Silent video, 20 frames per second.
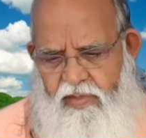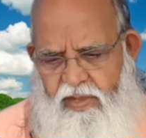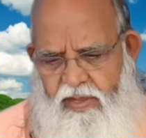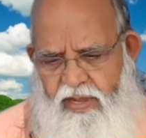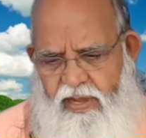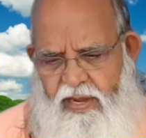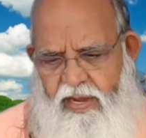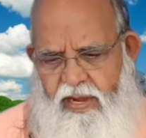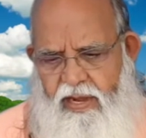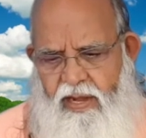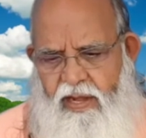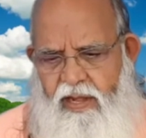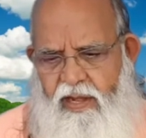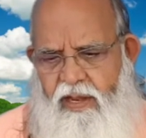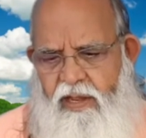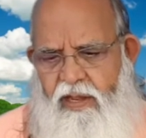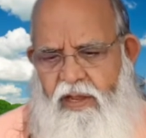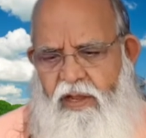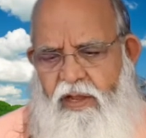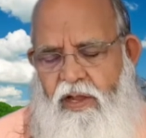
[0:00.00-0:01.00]
And
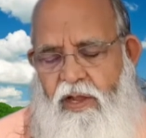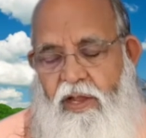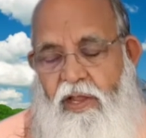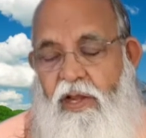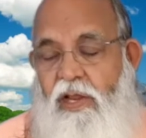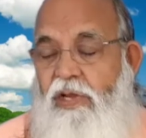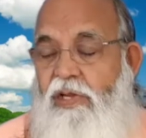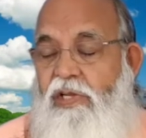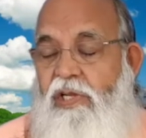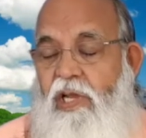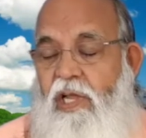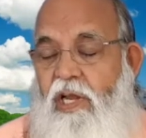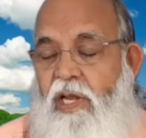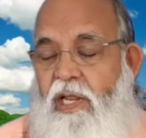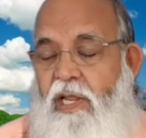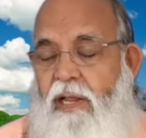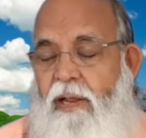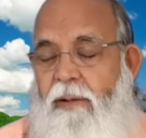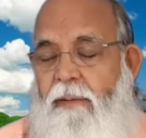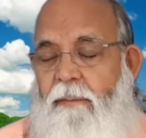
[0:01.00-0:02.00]

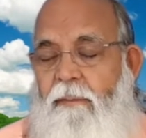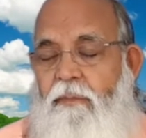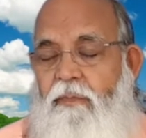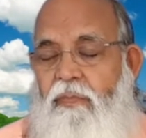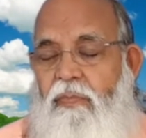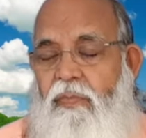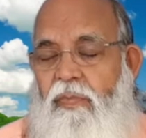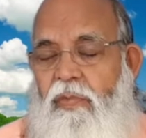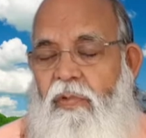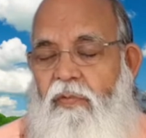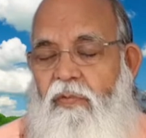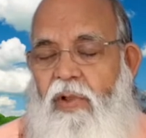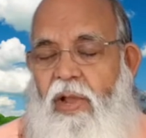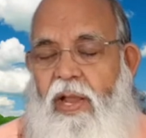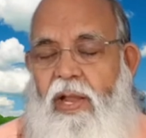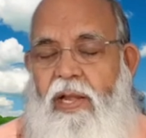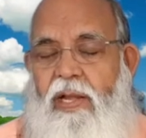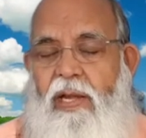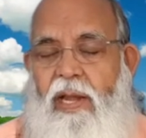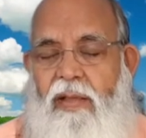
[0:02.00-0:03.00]
initially,
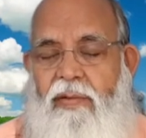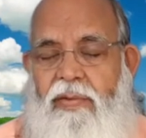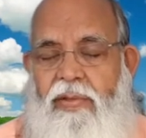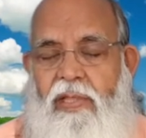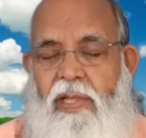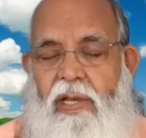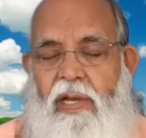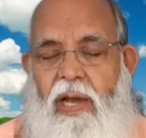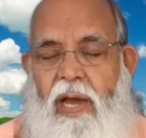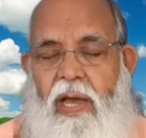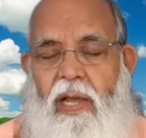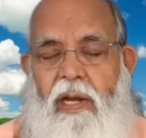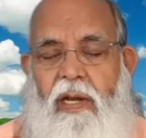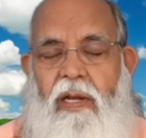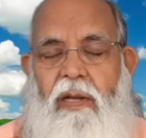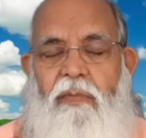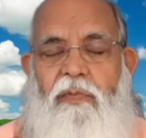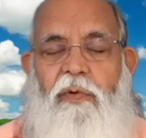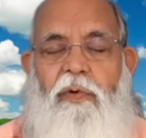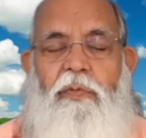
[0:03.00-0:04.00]
while driving the car on
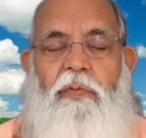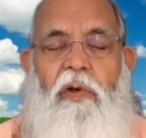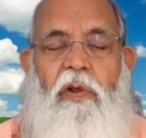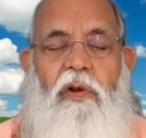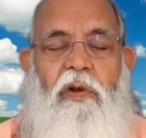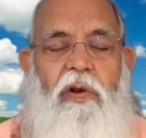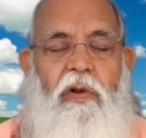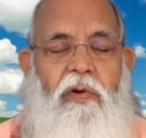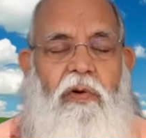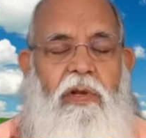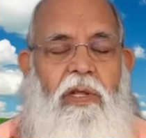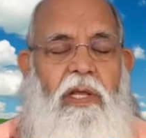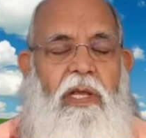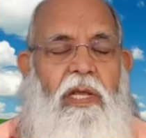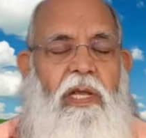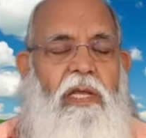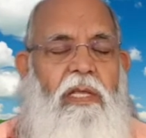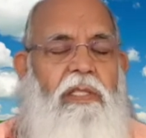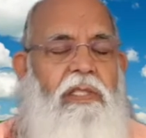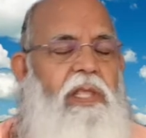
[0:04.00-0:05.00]
a football ground,
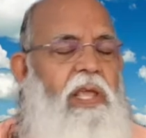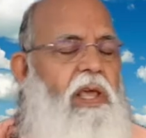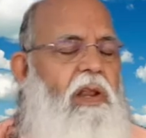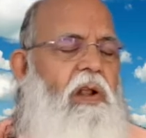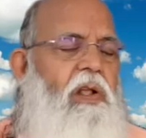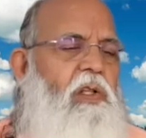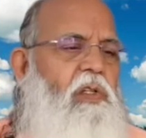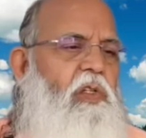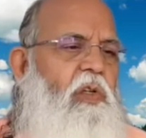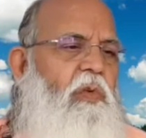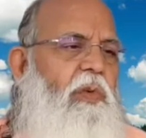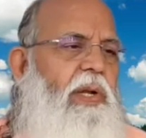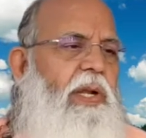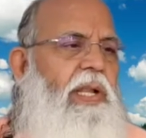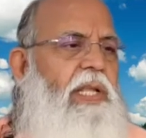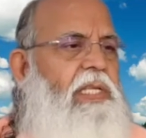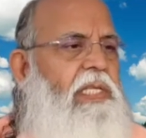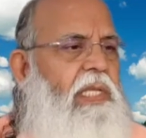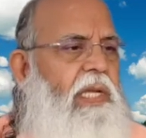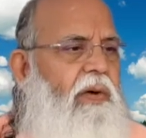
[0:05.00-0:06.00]
there also we
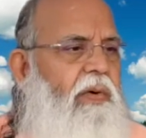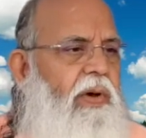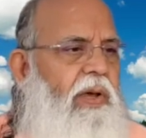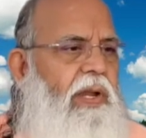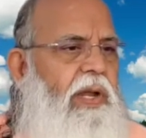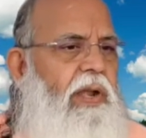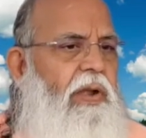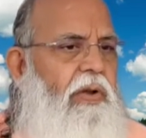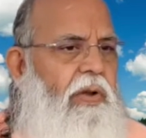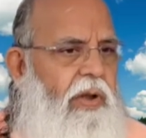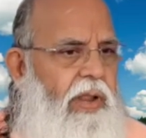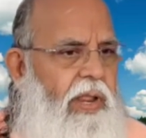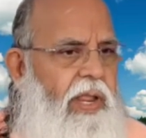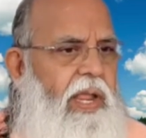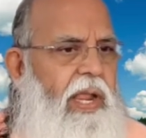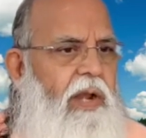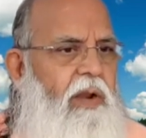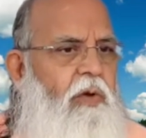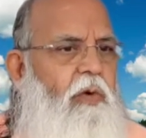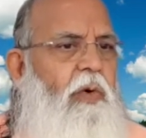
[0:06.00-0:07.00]
discover a tree
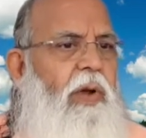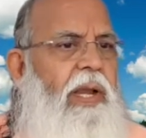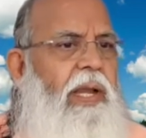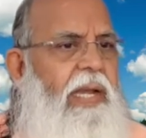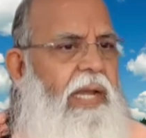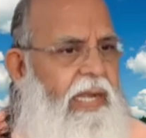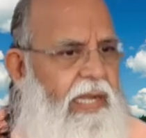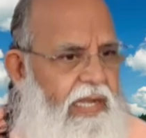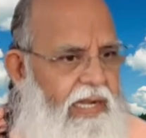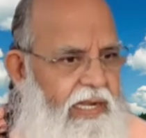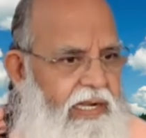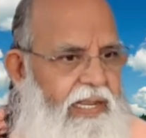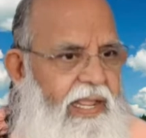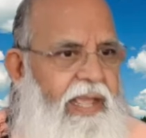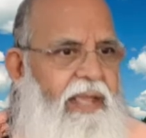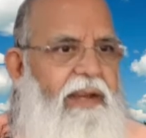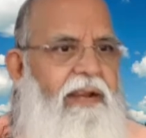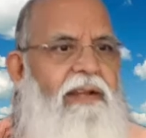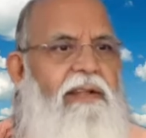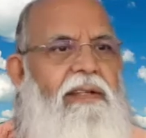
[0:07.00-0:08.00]
and go and hit it
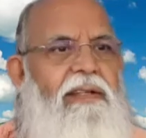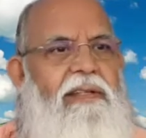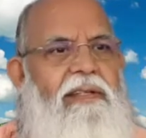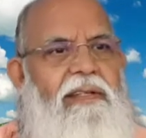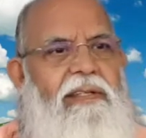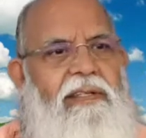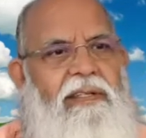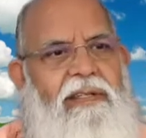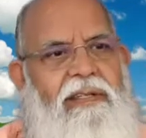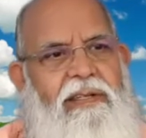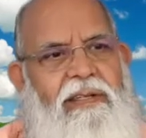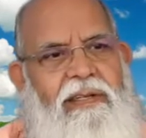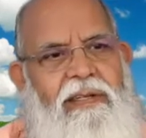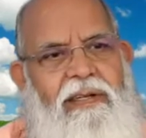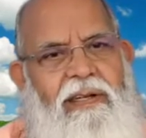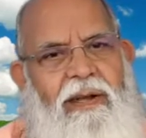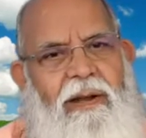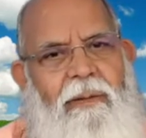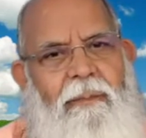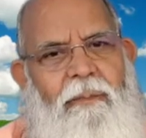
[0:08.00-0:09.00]
there.
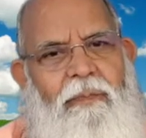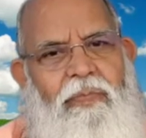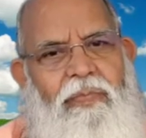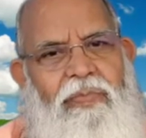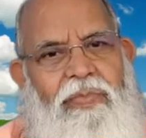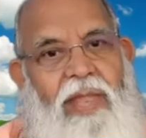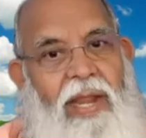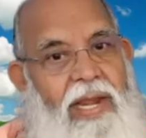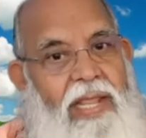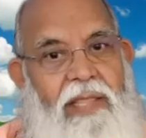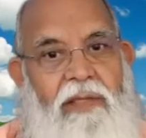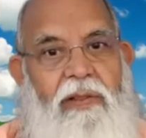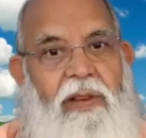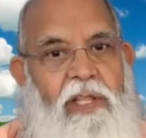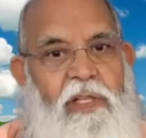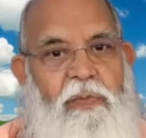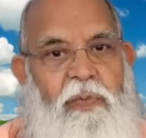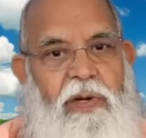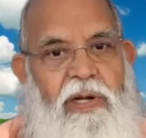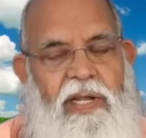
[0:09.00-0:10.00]
That is our
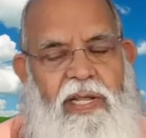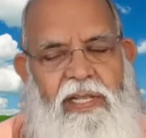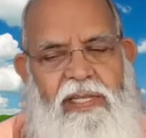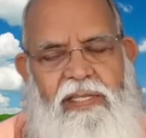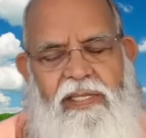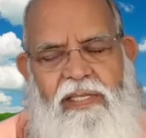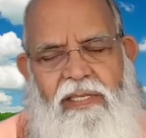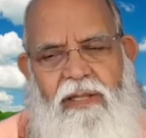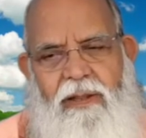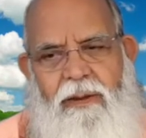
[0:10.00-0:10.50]
expertise